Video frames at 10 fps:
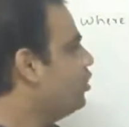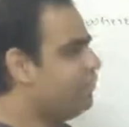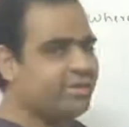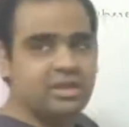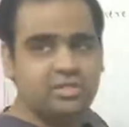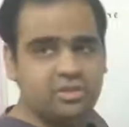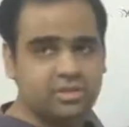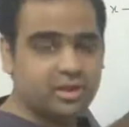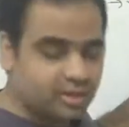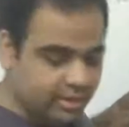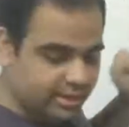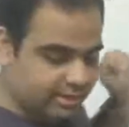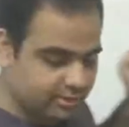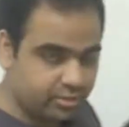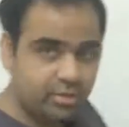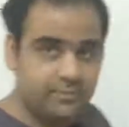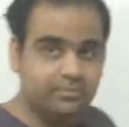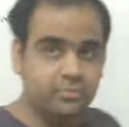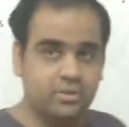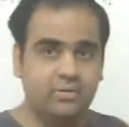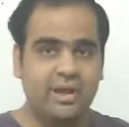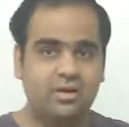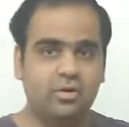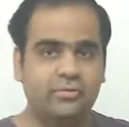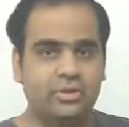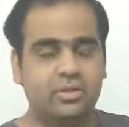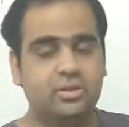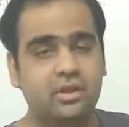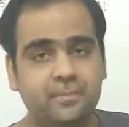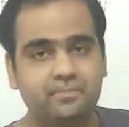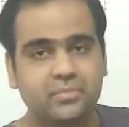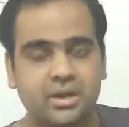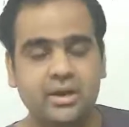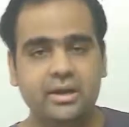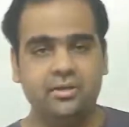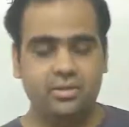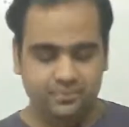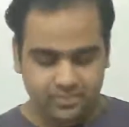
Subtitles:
of x is in radians. The value of x is in radians.